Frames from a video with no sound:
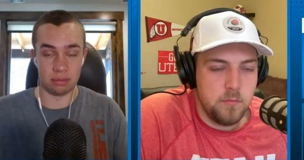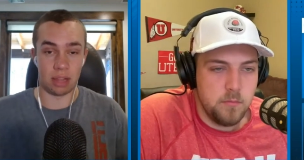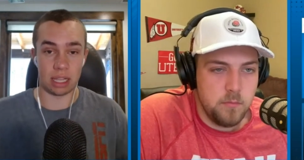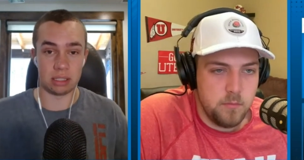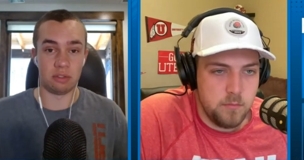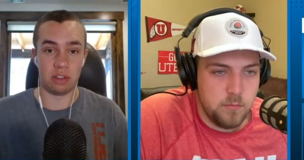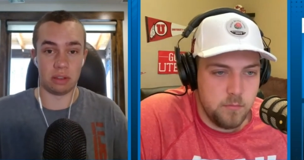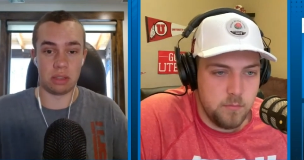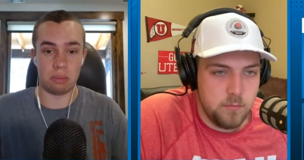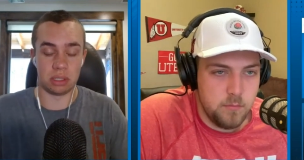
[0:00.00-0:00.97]
Speaker 1: less than
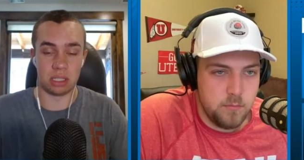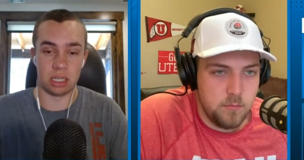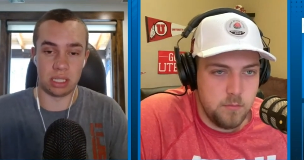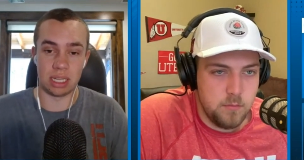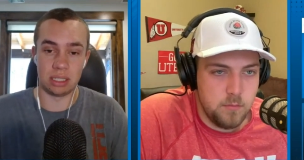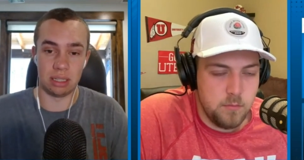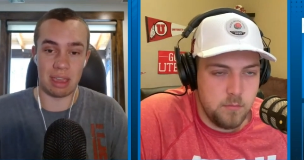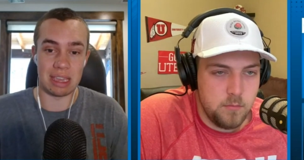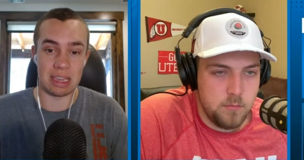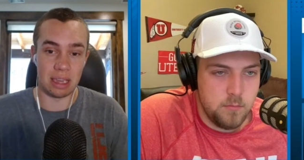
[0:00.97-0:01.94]
50% chance that
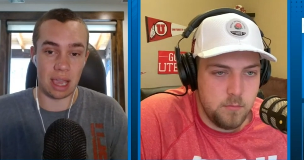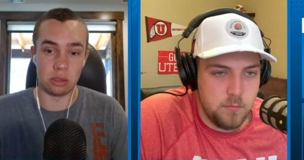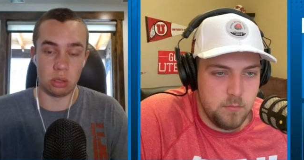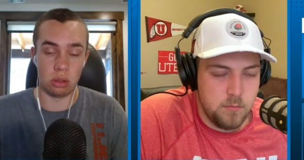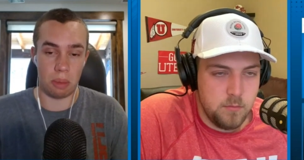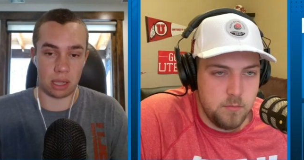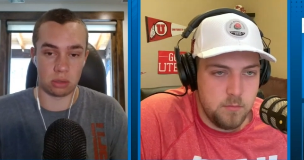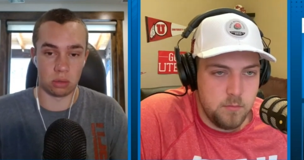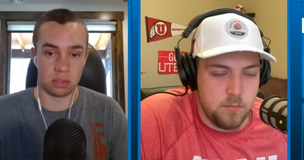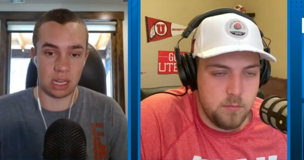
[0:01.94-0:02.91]
they get to the
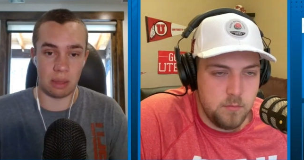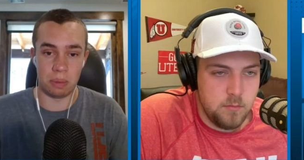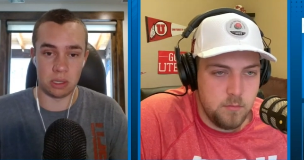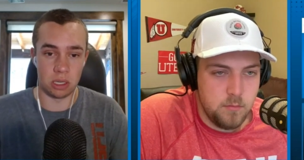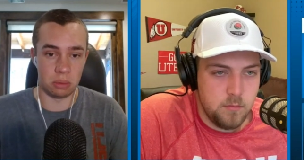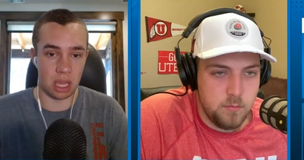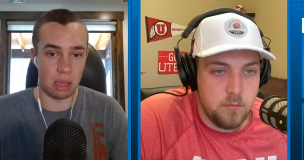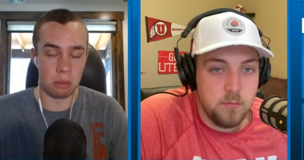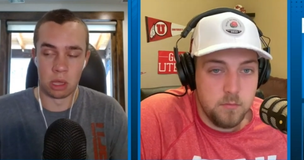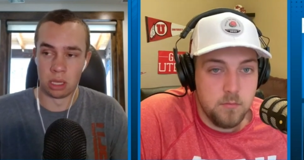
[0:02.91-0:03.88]
Pac-12 championship
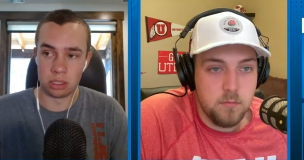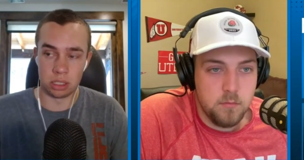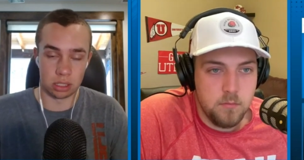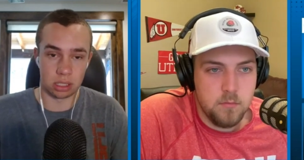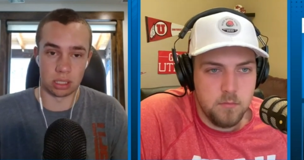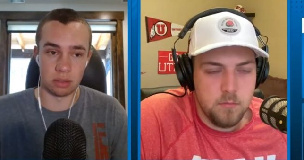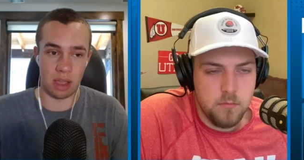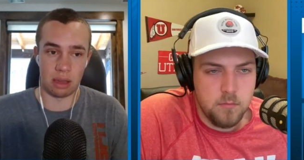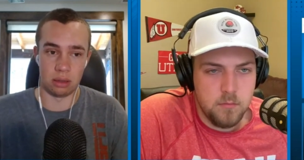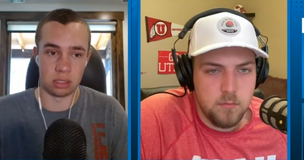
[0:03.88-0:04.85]
game just because of
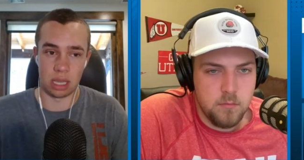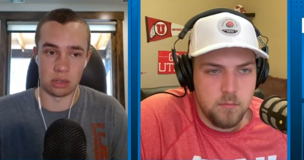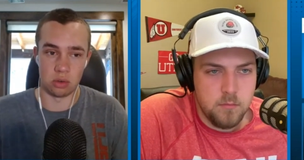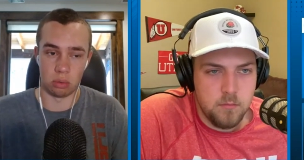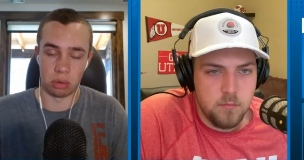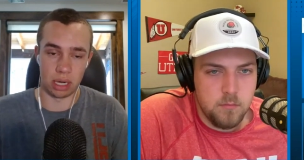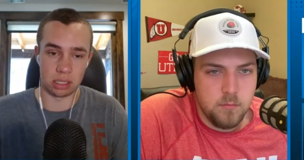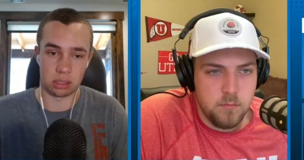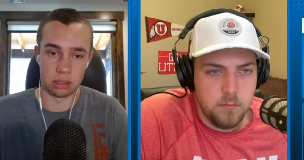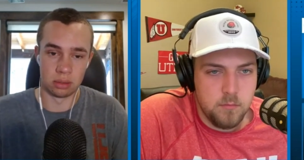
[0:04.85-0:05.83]
how their schedule
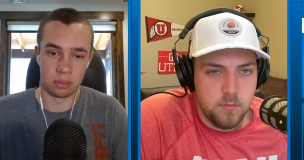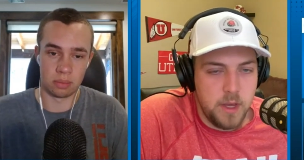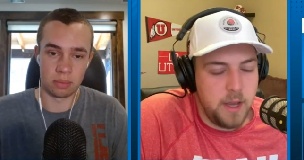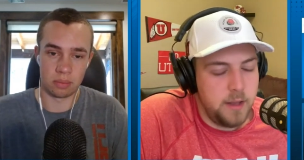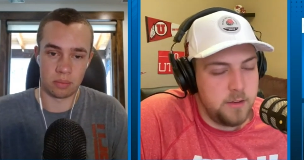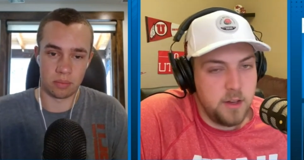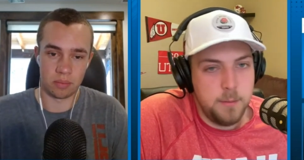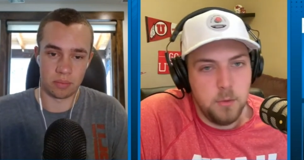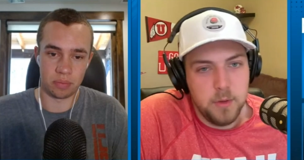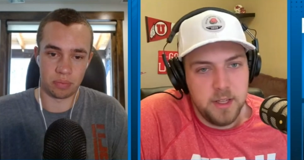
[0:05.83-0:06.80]
breaks.
Speaker 2: Yeah, it's going to
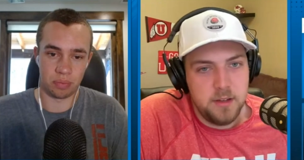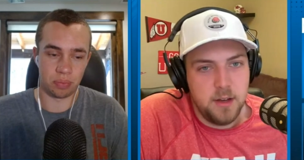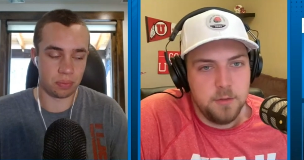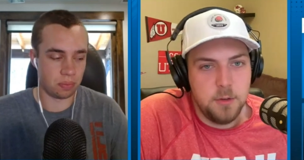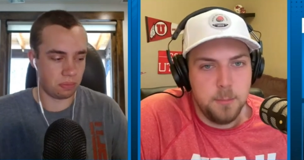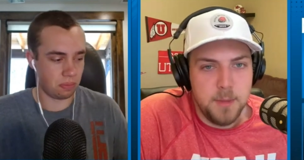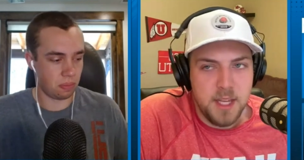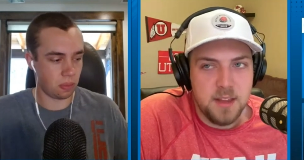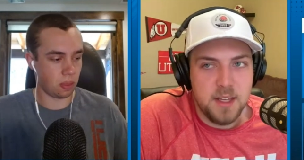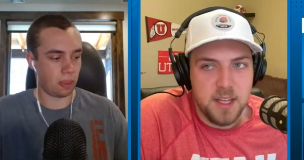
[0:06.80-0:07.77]
be really tough. To
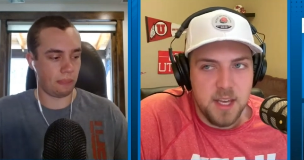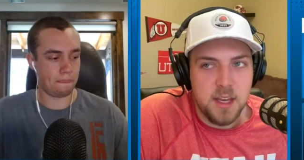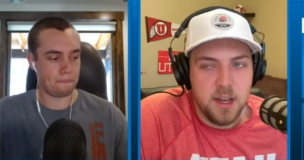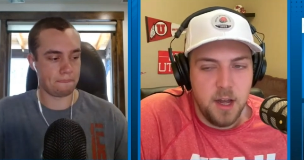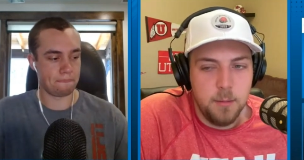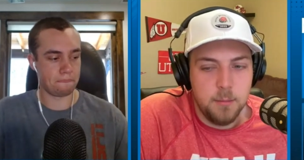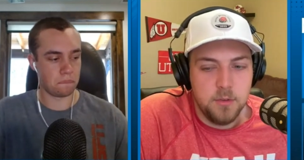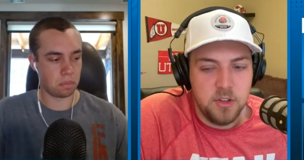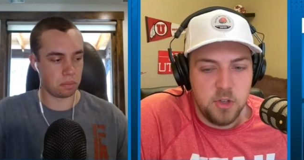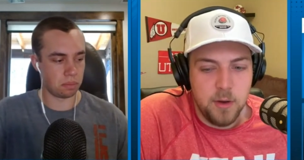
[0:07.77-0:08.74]
me, the key
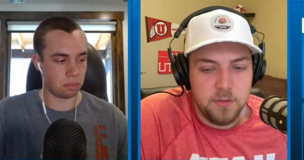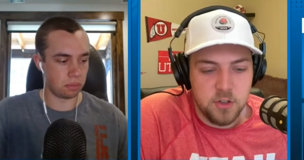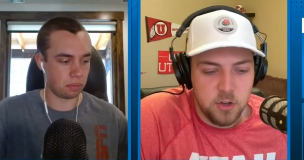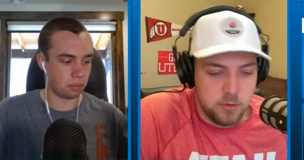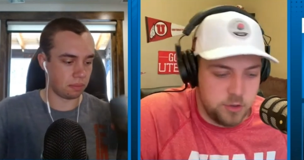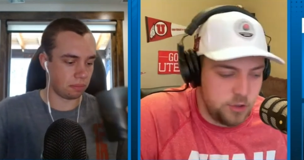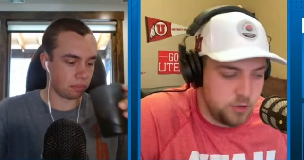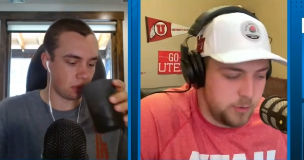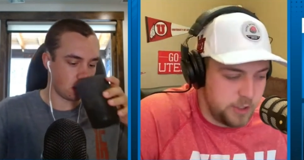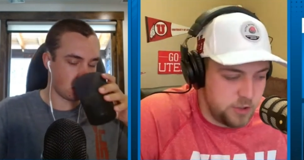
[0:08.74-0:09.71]
comes, you have to go
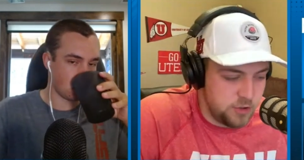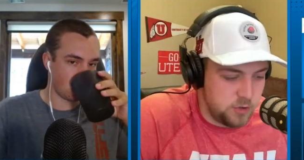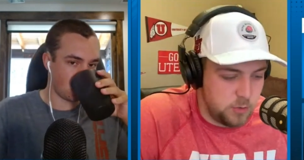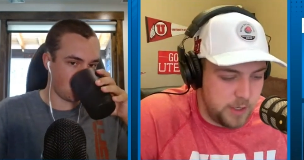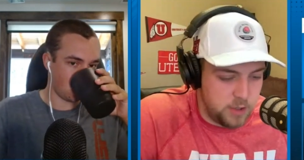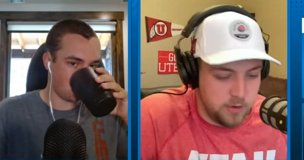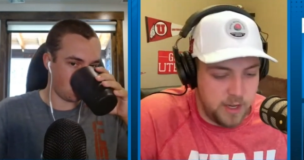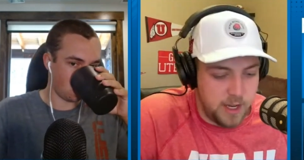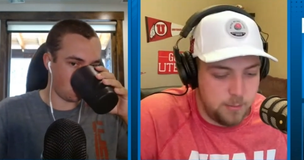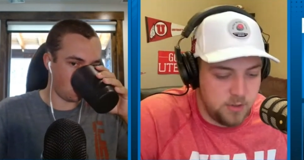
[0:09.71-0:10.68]
2-2 in your
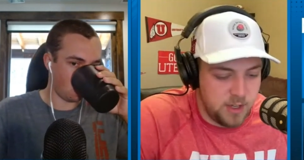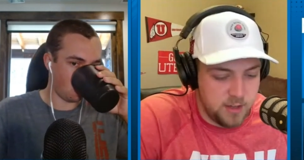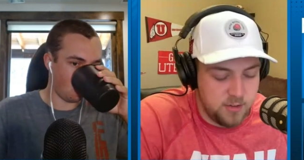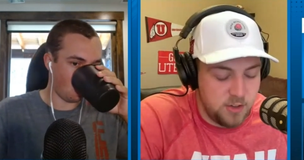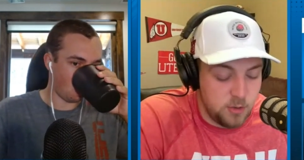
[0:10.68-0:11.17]
games against